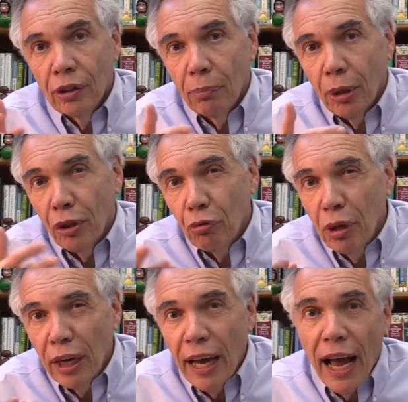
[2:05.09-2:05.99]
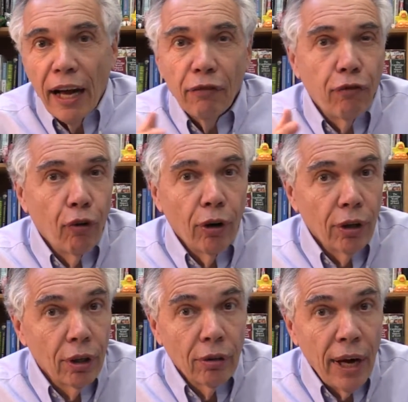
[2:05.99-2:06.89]
about 3.5, 4
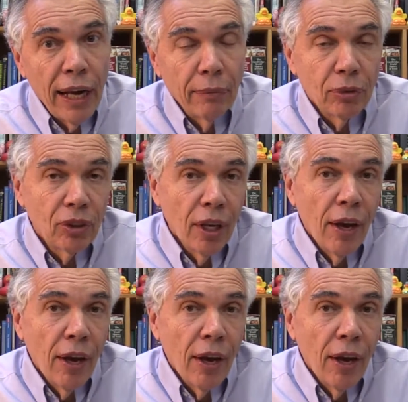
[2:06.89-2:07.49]
grams.